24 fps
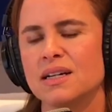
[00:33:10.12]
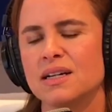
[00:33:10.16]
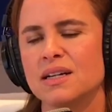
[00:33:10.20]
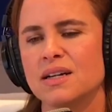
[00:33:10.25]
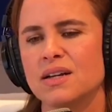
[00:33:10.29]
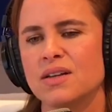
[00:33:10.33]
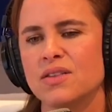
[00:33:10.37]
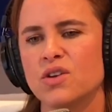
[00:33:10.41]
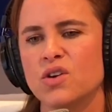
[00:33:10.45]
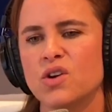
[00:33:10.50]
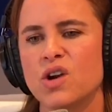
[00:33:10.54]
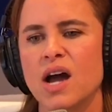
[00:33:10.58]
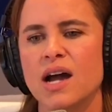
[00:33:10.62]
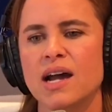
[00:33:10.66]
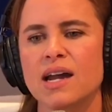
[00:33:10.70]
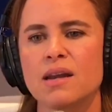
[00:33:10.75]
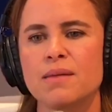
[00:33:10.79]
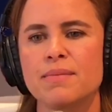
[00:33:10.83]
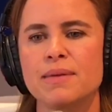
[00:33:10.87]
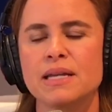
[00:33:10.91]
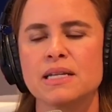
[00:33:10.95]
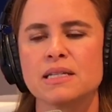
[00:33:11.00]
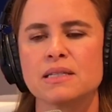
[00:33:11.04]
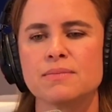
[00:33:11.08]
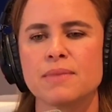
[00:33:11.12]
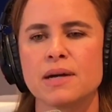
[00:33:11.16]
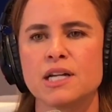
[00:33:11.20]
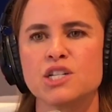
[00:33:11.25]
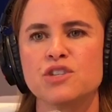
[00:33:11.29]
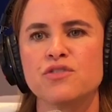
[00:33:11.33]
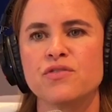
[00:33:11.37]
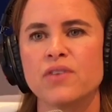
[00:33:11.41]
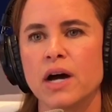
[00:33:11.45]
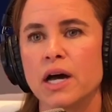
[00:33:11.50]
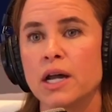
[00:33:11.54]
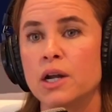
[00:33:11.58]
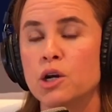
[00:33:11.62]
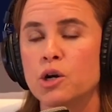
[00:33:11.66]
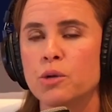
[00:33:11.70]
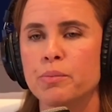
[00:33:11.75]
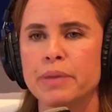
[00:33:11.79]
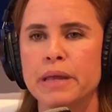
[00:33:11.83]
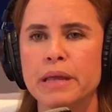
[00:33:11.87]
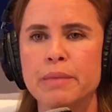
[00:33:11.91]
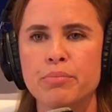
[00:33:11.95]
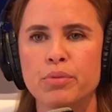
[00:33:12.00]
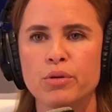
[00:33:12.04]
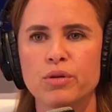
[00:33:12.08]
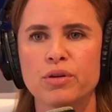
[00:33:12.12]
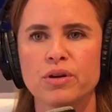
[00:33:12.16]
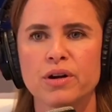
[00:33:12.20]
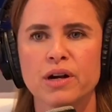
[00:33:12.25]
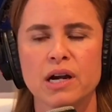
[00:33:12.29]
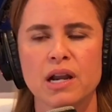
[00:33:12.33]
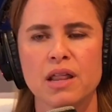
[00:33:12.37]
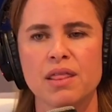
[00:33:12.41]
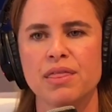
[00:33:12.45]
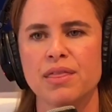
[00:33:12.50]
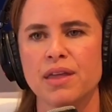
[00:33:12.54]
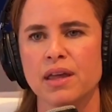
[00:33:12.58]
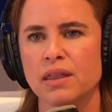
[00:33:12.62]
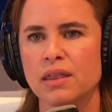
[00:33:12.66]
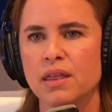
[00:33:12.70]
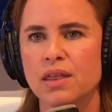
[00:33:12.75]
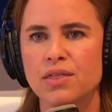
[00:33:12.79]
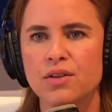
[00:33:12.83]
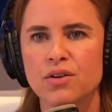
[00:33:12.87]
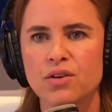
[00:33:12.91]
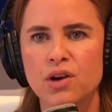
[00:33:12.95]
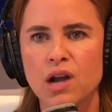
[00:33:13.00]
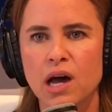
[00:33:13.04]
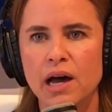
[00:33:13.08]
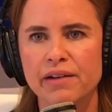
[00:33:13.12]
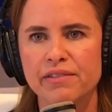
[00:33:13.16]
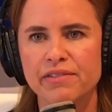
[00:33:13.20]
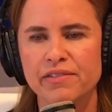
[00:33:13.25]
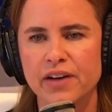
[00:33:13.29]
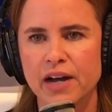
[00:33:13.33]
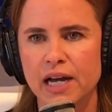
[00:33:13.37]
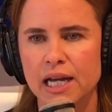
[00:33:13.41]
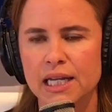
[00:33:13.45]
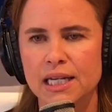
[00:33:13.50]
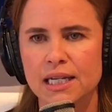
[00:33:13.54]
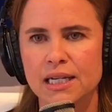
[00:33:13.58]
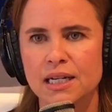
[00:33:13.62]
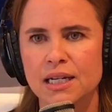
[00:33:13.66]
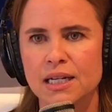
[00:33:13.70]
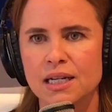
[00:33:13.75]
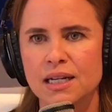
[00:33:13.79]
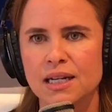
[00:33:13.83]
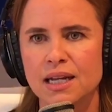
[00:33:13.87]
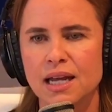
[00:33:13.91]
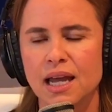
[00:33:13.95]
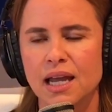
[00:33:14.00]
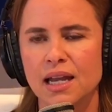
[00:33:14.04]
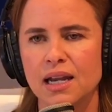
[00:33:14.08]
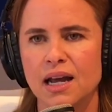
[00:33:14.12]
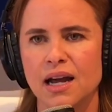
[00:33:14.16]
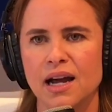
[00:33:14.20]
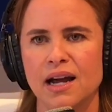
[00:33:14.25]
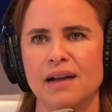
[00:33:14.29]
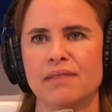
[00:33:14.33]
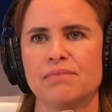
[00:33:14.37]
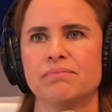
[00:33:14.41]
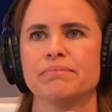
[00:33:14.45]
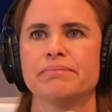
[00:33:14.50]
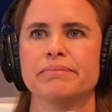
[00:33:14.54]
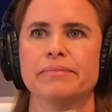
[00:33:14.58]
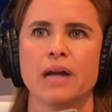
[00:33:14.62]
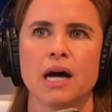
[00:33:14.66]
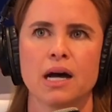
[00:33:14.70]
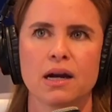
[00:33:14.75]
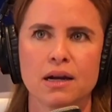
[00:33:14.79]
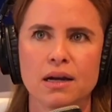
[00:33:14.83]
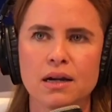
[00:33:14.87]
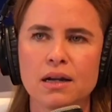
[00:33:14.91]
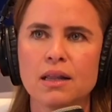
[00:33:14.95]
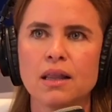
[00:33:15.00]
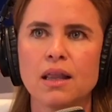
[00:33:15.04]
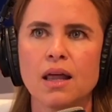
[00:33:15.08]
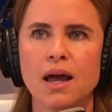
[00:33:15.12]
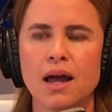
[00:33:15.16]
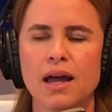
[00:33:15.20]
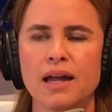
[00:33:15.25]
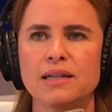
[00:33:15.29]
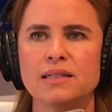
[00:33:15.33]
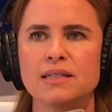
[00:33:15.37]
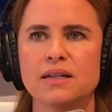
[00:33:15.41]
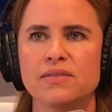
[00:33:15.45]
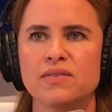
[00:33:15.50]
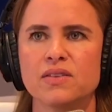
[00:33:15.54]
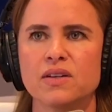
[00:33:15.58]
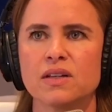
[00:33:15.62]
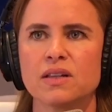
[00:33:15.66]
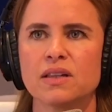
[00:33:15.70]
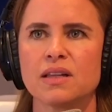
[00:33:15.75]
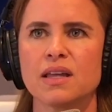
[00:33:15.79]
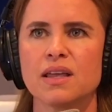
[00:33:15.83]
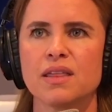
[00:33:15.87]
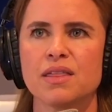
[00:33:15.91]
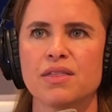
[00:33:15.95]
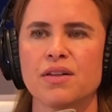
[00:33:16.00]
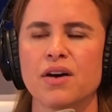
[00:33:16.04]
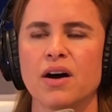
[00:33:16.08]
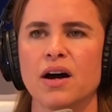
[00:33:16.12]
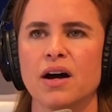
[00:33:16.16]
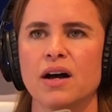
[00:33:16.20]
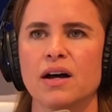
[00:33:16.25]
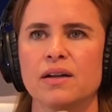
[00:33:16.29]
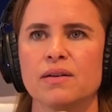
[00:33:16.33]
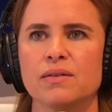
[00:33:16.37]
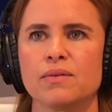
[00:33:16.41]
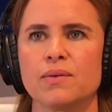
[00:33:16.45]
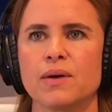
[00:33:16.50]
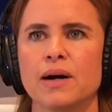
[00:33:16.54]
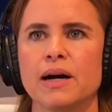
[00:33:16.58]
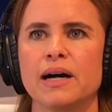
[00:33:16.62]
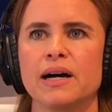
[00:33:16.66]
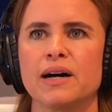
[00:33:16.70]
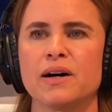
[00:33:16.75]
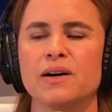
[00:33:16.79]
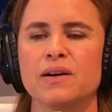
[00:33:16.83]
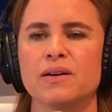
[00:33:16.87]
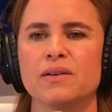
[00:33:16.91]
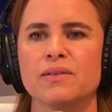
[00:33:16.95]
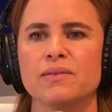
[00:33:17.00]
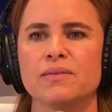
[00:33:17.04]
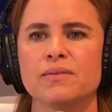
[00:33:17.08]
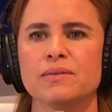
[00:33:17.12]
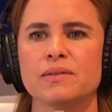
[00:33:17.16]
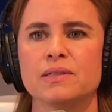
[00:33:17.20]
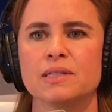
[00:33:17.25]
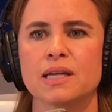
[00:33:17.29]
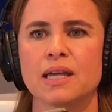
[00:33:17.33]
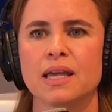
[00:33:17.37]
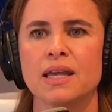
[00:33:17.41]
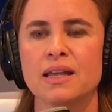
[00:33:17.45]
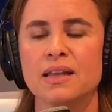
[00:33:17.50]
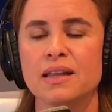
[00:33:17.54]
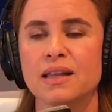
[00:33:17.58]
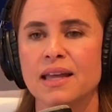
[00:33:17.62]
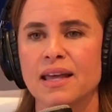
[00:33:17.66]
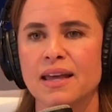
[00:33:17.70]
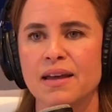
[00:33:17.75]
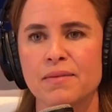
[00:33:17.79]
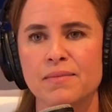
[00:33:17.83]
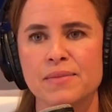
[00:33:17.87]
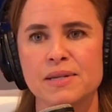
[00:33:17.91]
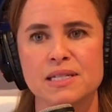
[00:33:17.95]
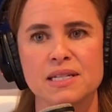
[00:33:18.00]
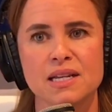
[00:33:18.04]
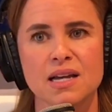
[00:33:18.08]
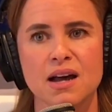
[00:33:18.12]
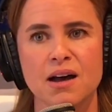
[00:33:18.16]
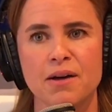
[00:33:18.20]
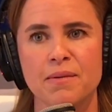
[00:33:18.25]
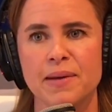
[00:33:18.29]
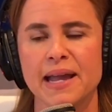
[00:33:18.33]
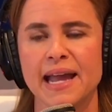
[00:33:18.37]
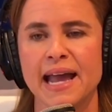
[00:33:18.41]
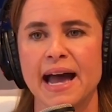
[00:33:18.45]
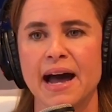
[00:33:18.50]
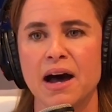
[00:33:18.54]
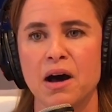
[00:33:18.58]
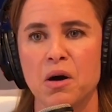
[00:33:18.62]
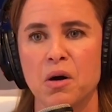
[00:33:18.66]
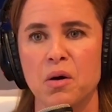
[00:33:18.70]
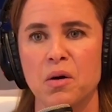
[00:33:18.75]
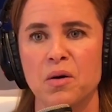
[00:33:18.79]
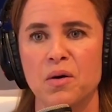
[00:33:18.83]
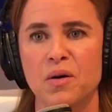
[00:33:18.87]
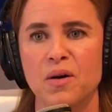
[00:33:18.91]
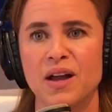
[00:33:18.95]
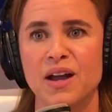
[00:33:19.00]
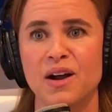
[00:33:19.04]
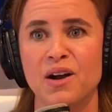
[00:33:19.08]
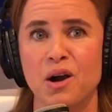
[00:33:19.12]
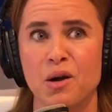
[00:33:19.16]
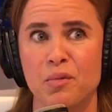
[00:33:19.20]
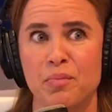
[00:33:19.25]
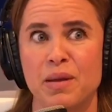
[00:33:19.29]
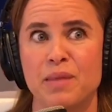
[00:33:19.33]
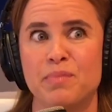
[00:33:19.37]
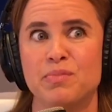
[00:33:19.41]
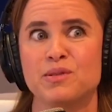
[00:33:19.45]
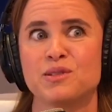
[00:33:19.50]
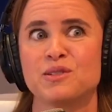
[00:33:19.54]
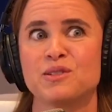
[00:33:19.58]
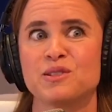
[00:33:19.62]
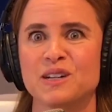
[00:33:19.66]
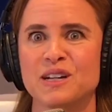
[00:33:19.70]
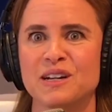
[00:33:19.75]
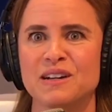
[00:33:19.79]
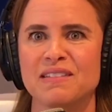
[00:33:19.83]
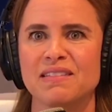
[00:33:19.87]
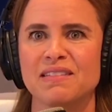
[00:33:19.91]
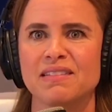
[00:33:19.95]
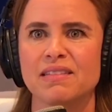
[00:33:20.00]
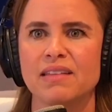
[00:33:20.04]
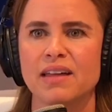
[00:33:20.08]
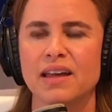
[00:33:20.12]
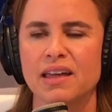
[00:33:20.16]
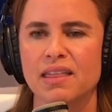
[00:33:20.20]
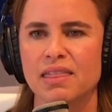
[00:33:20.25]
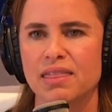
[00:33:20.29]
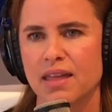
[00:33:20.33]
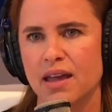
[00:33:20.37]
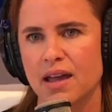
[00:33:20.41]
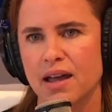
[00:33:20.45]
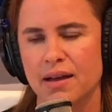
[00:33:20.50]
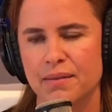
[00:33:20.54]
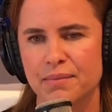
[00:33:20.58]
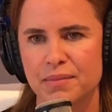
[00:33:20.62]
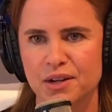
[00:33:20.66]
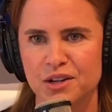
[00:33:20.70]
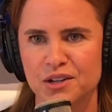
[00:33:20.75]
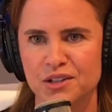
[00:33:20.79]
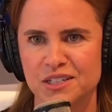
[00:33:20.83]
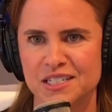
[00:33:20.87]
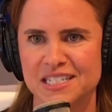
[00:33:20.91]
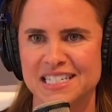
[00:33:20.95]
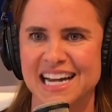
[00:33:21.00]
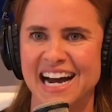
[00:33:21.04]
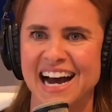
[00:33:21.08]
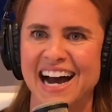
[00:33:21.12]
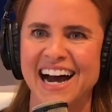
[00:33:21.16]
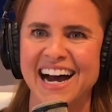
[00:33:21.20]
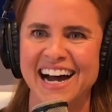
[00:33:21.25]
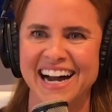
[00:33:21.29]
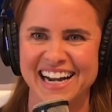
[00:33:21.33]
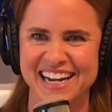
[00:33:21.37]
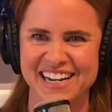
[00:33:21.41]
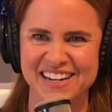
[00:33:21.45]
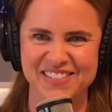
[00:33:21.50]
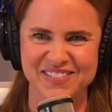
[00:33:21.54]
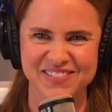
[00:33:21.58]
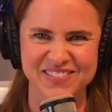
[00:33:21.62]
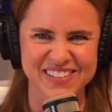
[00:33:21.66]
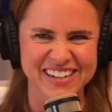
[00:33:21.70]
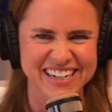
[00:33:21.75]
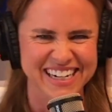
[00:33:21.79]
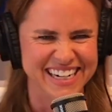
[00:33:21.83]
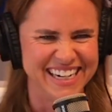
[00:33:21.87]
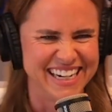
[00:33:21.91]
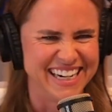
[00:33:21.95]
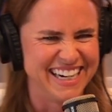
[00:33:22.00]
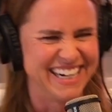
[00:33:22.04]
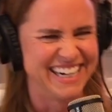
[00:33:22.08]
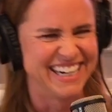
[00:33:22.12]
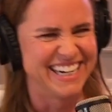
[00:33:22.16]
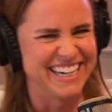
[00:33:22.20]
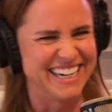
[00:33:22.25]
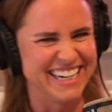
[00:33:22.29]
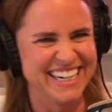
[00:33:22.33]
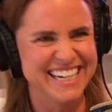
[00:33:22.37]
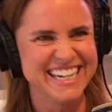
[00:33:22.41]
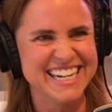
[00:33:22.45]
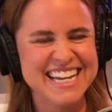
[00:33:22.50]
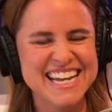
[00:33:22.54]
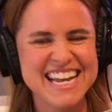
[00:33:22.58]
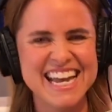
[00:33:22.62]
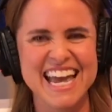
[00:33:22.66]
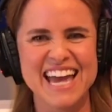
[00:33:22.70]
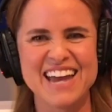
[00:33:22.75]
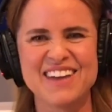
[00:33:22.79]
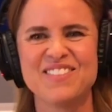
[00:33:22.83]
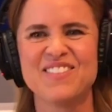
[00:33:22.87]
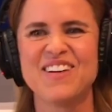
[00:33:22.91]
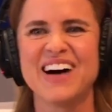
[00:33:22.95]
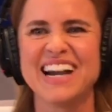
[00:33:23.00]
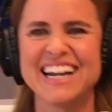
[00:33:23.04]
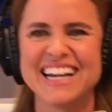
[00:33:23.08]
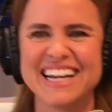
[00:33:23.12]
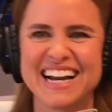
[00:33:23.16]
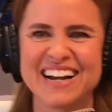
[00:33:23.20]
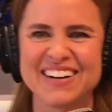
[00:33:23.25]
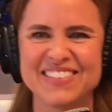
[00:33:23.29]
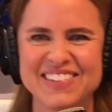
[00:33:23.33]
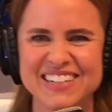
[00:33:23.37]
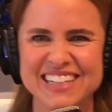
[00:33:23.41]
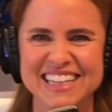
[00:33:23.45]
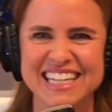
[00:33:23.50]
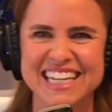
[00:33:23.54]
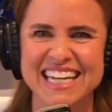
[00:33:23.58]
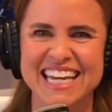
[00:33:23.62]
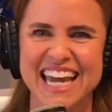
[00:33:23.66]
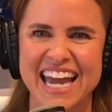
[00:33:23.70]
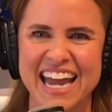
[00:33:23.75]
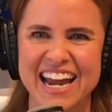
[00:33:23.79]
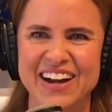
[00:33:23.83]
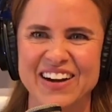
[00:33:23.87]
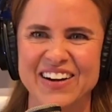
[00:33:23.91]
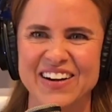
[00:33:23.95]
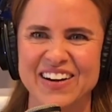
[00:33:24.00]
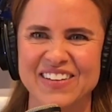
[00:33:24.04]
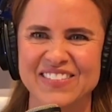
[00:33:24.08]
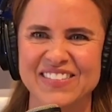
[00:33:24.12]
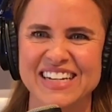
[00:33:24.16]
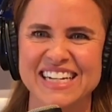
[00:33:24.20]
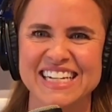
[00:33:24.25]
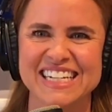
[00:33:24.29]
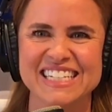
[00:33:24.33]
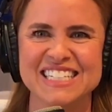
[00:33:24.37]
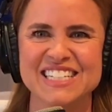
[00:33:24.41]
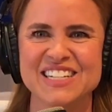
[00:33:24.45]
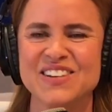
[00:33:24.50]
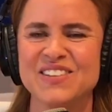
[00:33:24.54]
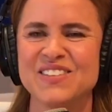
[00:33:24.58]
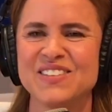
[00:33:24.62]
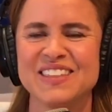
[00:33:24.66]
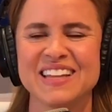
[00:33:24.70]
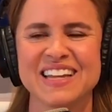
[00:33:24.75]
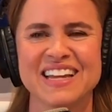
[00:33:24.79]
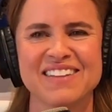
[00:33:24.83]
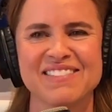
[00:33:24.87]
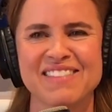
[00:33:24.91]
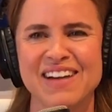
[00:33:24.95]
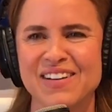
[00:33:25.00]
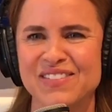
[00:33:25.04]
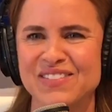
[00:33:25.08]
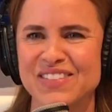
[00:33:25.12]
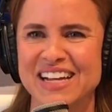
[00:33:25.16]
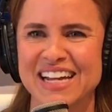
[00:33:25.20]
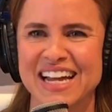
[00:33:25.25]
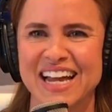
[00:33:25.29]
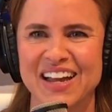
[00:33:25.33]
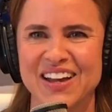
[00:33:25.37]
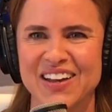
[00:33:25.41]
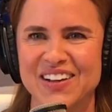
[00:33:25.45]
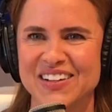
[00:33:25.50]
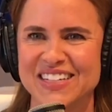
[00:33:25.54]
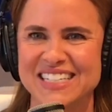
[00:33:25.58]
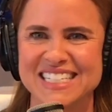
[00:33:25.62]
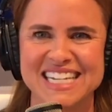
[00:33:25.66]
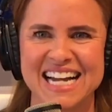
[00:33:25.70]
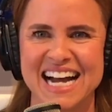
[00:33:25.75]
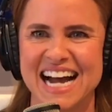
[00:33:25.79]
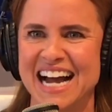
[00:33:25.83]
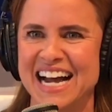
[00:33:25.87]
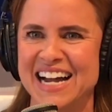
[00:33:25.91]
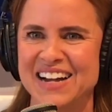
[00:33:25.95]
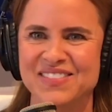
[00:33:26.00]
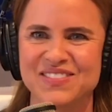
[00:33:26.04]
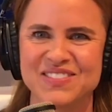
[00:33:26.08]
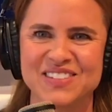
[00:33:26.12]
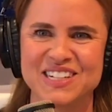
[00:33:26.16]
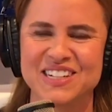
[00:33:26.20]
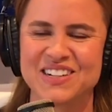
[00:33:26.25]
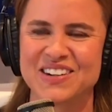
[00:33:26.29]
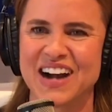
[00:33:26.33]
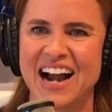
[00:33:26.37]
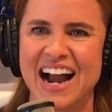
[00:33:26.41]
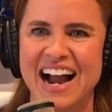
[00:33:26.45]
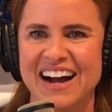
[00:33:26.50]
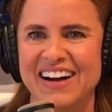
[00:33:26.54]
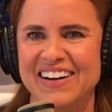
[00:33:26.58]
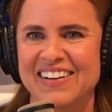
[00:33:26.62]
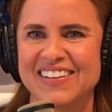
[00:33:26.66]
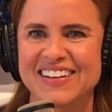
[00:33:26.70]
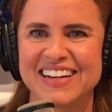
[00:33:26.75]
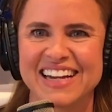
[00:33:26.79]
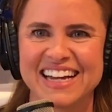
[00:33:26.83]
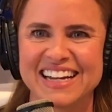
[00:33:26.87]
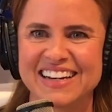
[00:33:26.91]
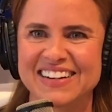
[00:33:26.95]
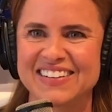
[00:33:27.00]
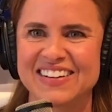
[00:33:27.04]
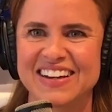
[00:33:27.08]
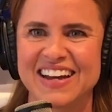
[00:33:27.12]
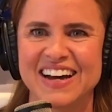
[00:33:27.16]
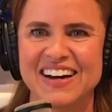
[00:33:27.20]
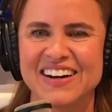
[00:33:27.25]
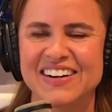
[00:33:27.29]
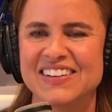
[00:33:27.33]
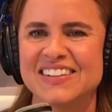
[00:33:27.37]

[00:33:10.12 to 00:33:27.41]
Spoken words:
not going to be as much fun, or people are going to think that they're not fun. And I'm not going to lie, I definitely thought, well, Tequila Kim isn't coming out. Are people still going to like think I'm a good time? And why did I really care? I mean, do you think about being a good time when you're out? I don't know.